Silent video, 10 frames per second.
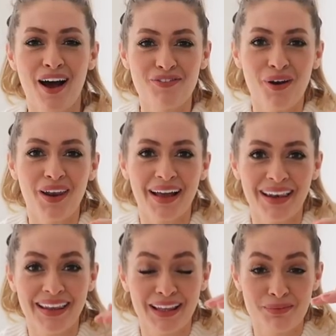I've got like a
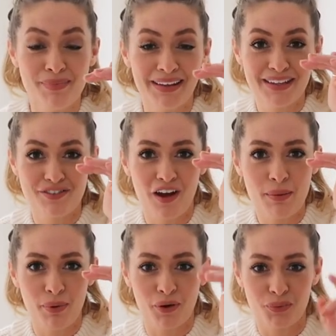little mini
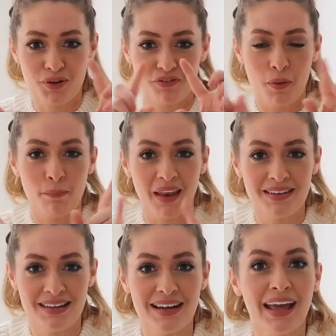tripod with
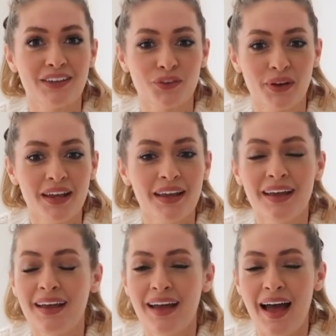bendy legs on it.
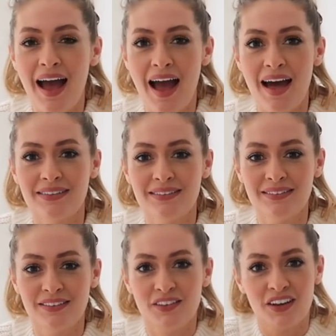
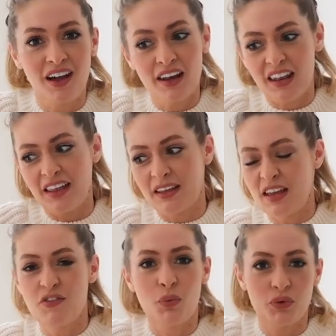And you can kind of like,
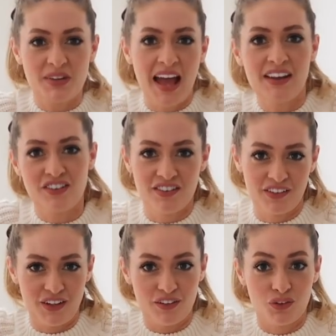if you want to attach it
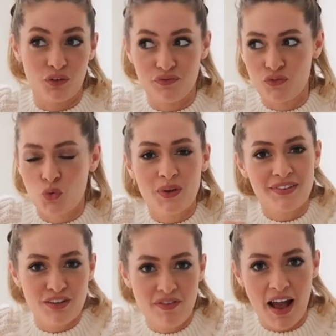something, you can sort of
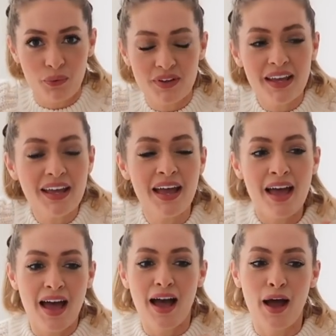twist it round it.
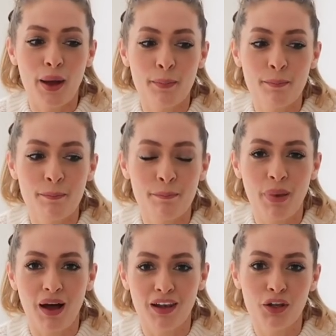Um,
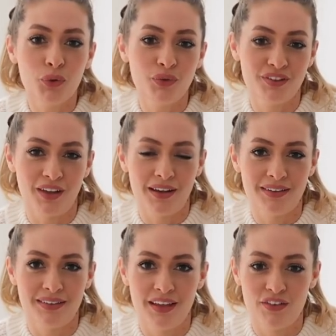but Lou
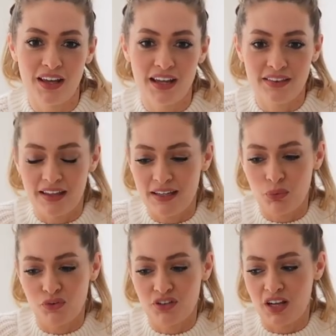decided the other day that he
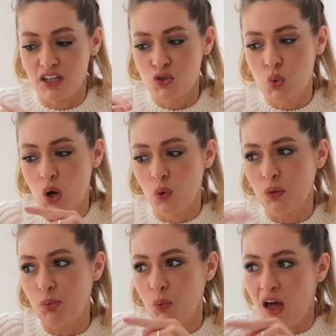wanted to like twirl
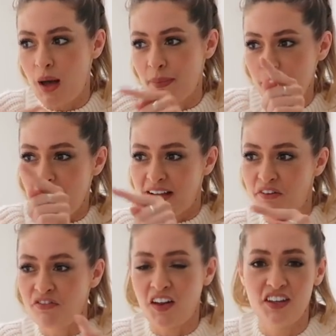them all up and make a
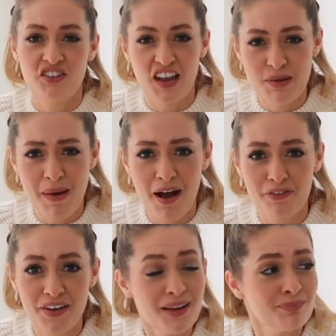funny shape out
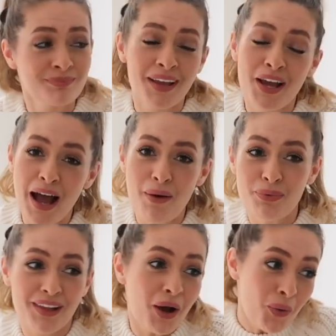of it. And
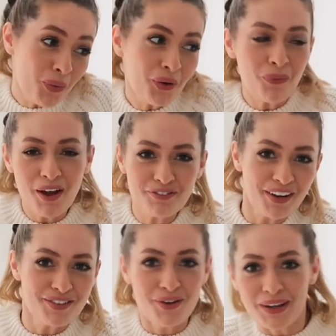was like, oh, look what I've
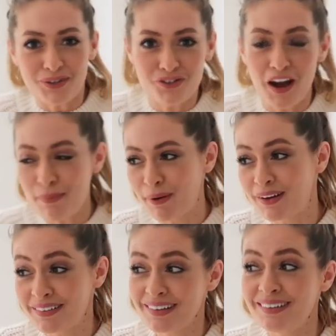done to your little tripod.
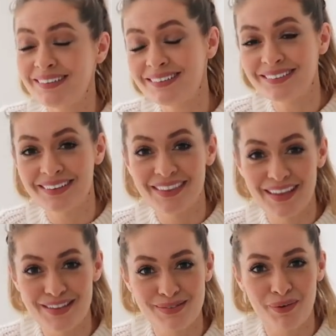I was like, oh. And
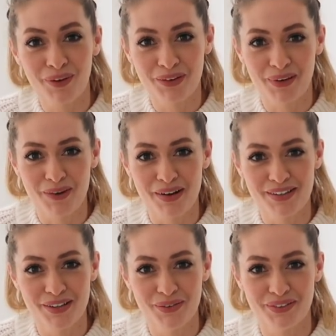then this morning when I went
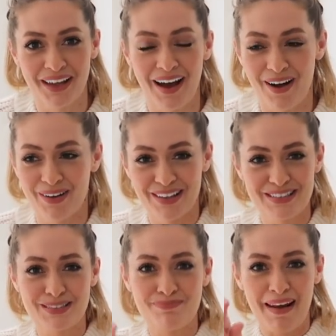to use it, I
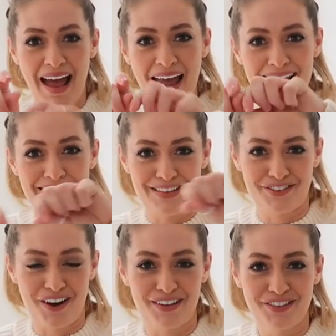spent ages
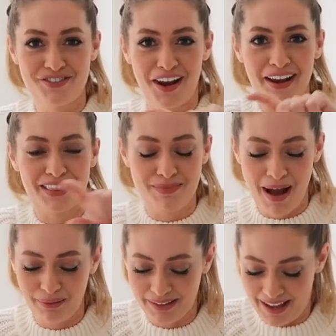trying to straighten them
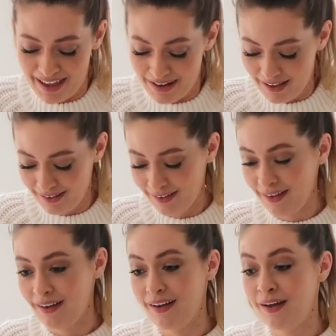out again.
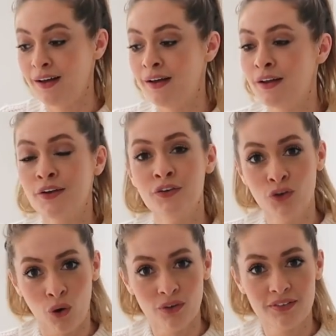
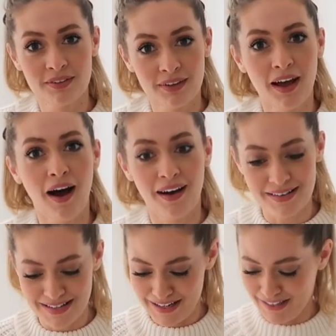Not
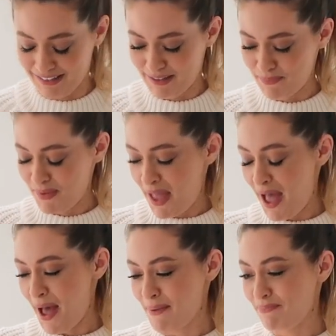ideal.
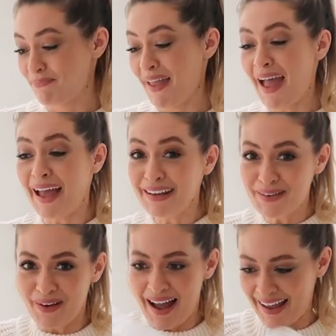Um,
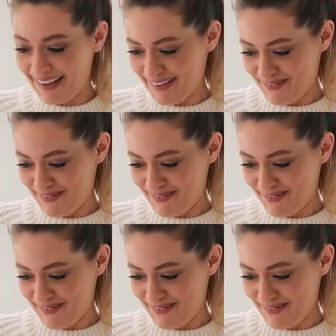anyway,